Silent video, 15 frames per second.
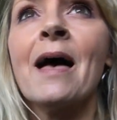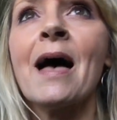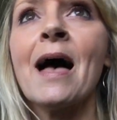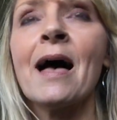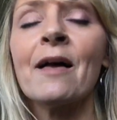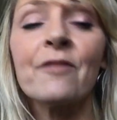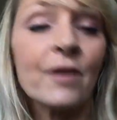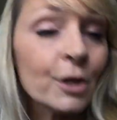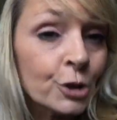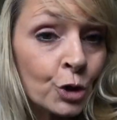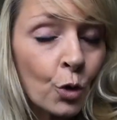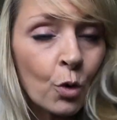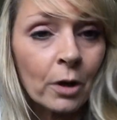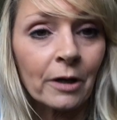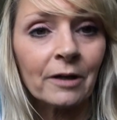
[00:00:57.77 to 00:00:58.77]
as a
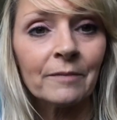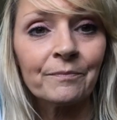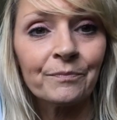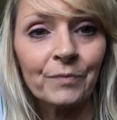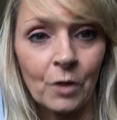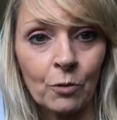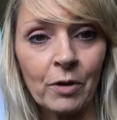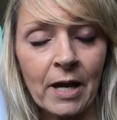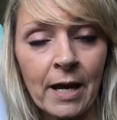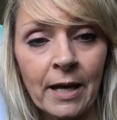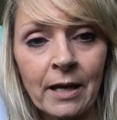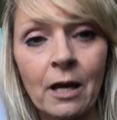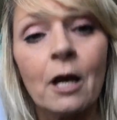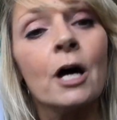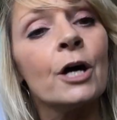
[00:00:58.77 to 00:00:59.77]
door,
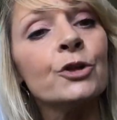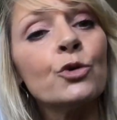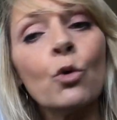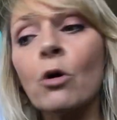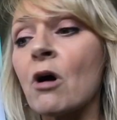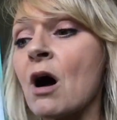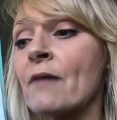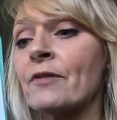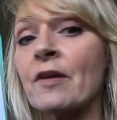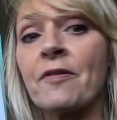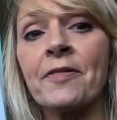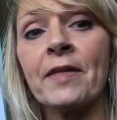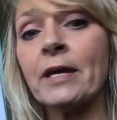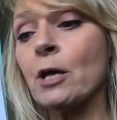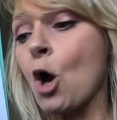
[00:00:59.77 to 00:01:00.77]
okay? A door
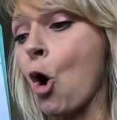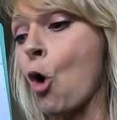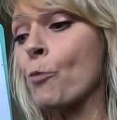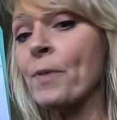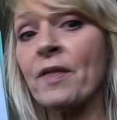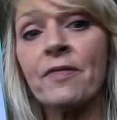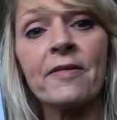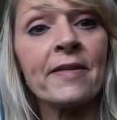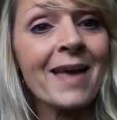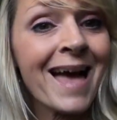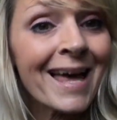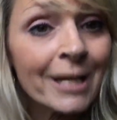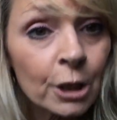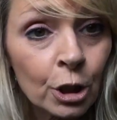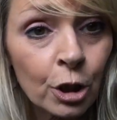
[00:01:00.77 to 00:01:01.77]
obviously opens
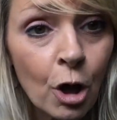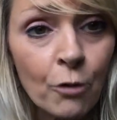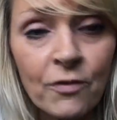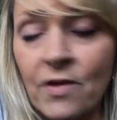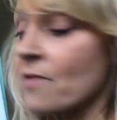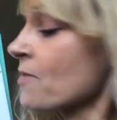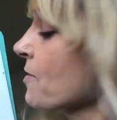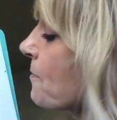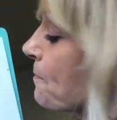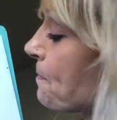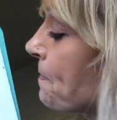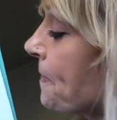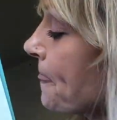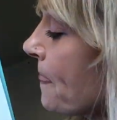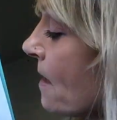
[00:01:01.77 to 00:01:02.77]
and it closes.
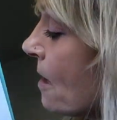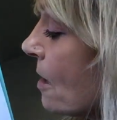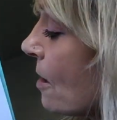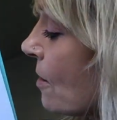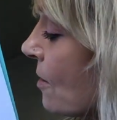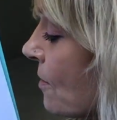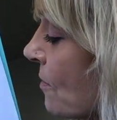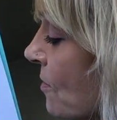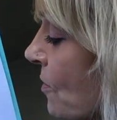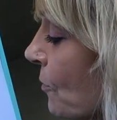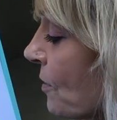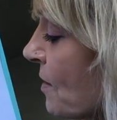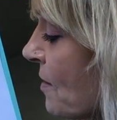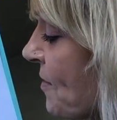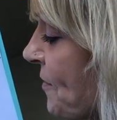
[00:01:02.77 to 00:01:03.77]

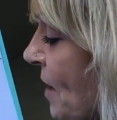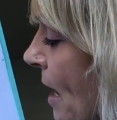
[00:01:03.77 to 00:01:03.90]
So in this